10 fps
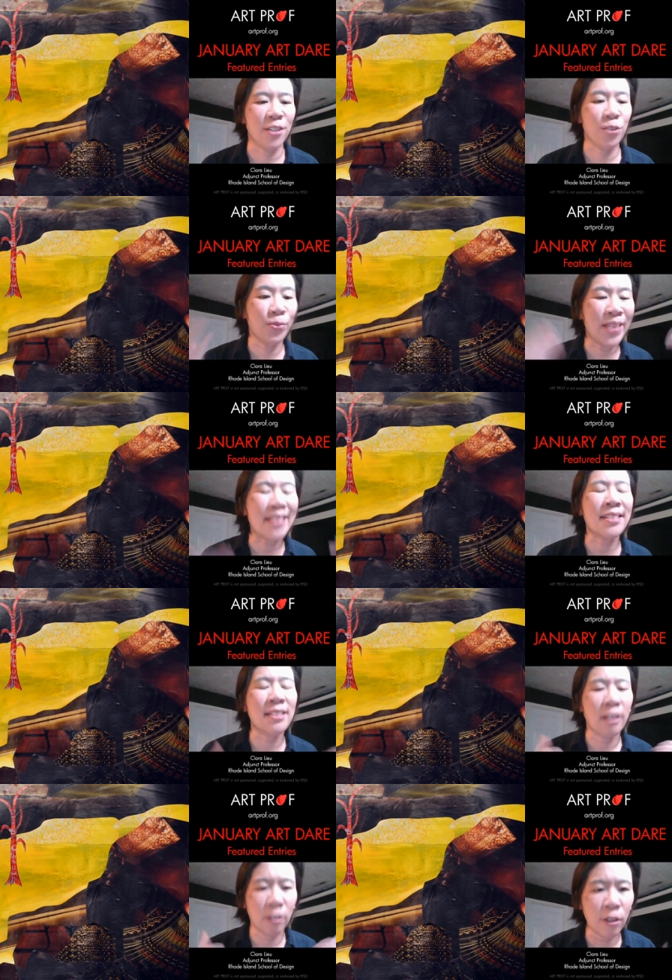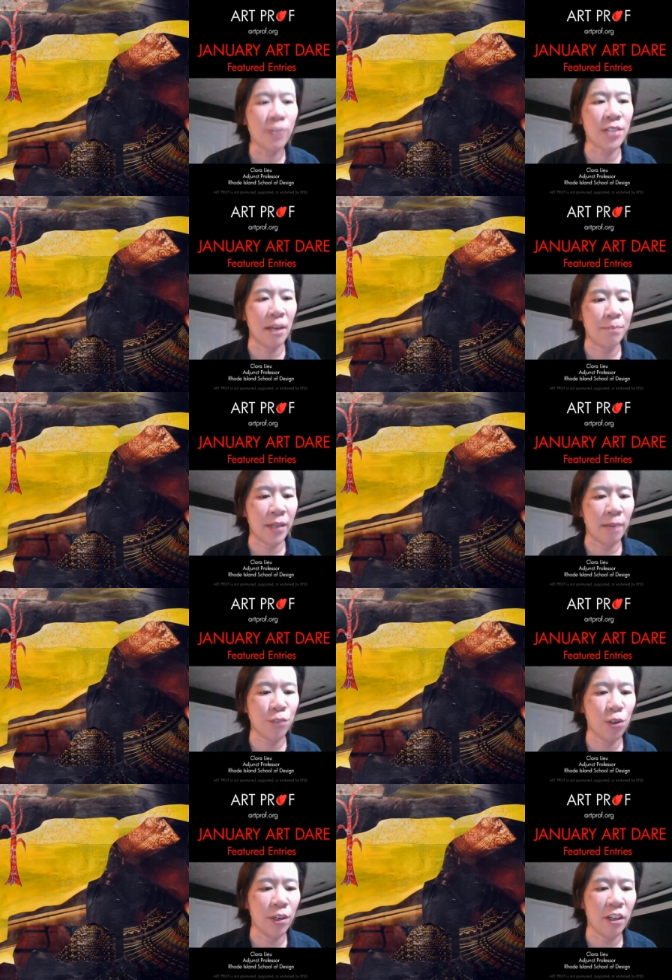So, this close up that I'm
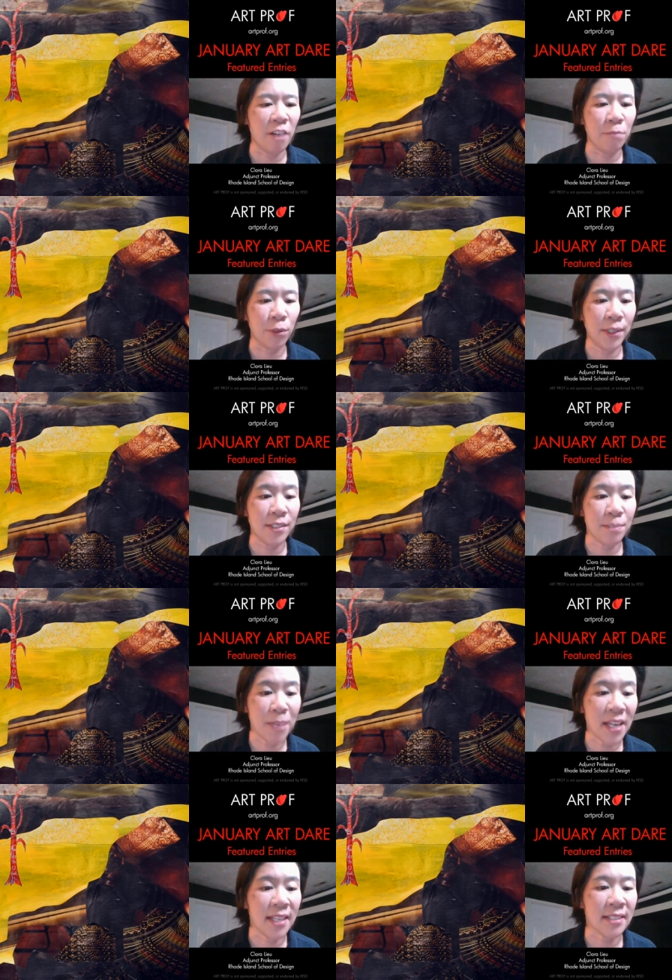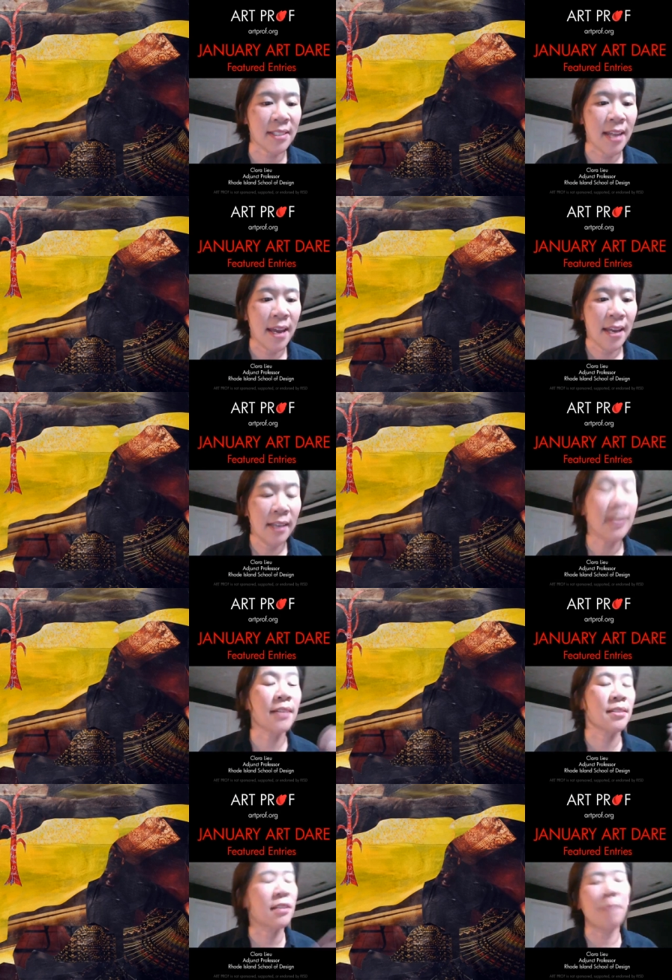showing of Marina's piece,
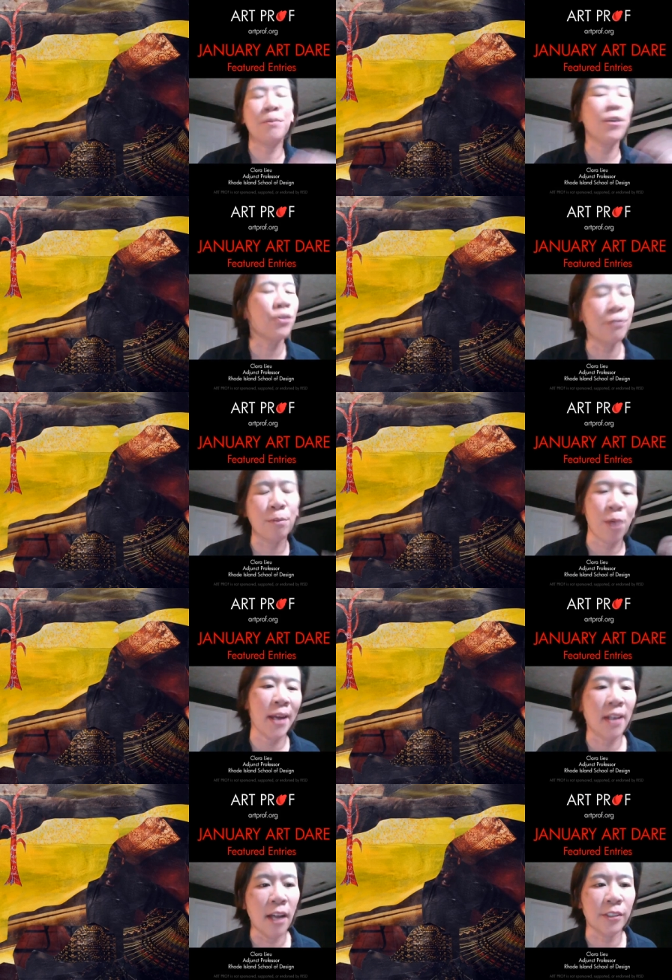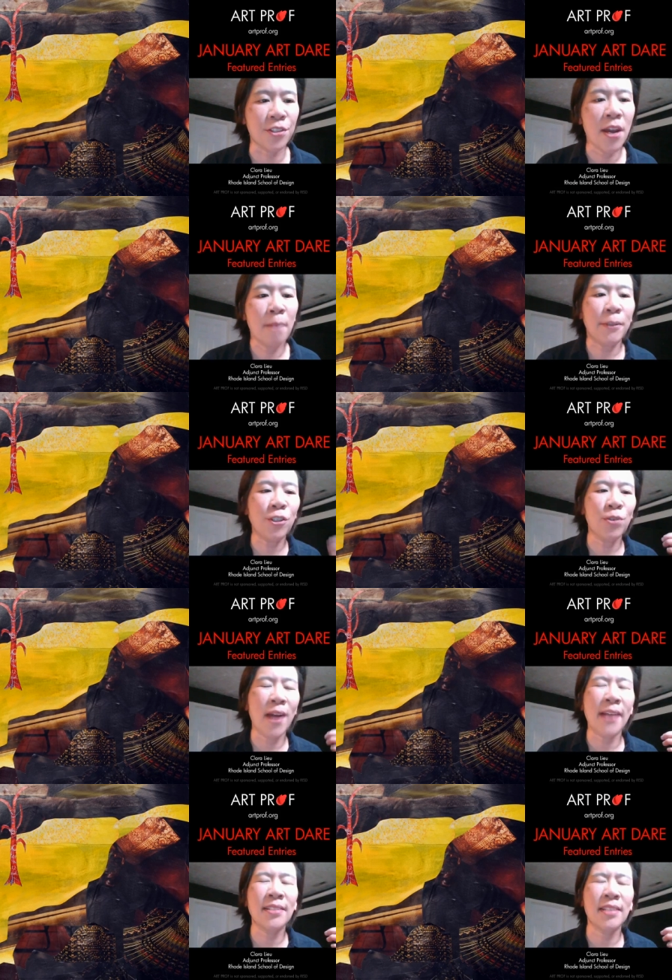yes, it's got beautiful bright colors, but do you
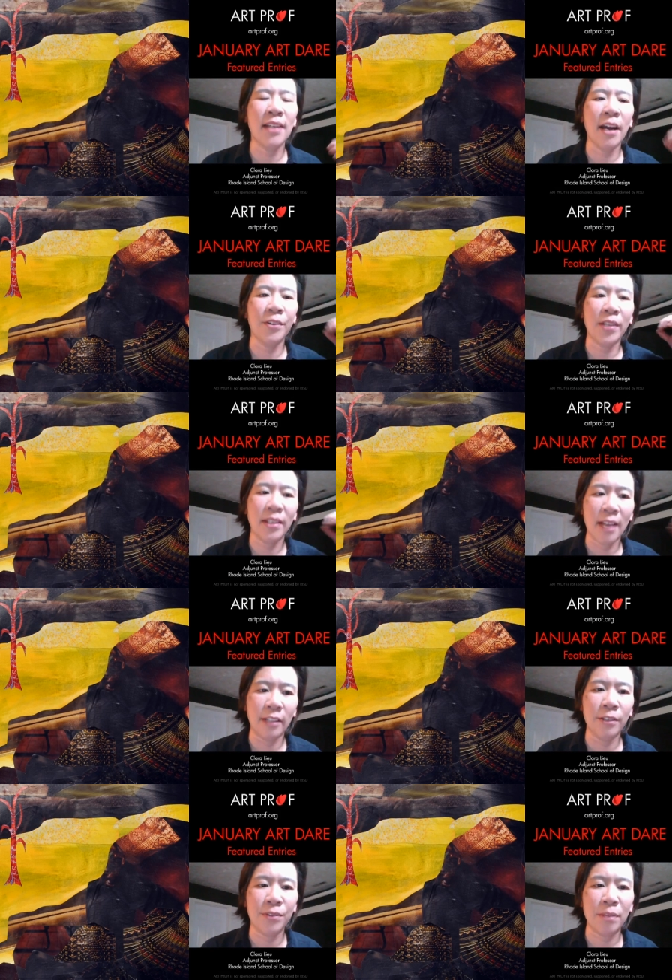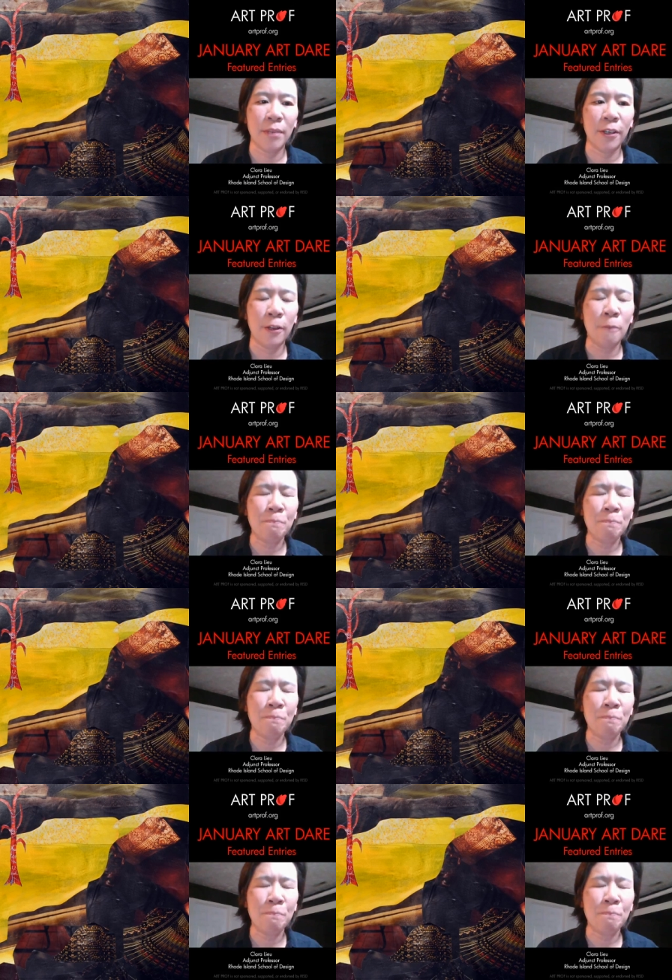guys see how the yellow in the middle